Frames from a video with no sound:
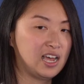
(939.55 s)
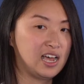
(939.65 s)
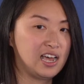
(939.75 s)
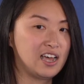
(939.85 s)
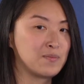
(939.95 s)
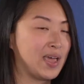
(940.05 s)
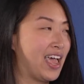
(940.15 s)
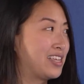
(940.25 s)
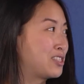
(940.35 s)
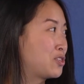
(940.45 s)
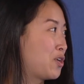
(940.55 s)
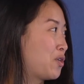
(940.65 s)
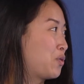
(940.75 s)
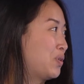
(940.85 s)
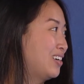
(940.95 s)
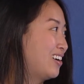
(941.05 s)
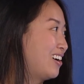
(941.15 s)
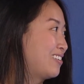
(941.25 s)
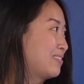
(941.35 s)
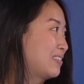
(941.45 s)
And so,
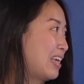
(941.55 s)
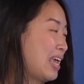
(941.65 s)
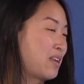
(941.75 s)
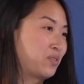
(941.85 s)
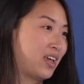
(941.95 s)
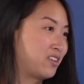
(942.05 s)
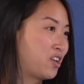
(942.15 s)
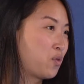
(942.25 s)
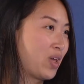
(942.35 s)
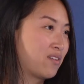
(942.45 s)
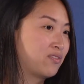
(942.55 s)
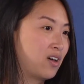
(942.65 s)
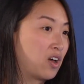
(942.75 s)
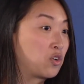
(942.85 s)
we have a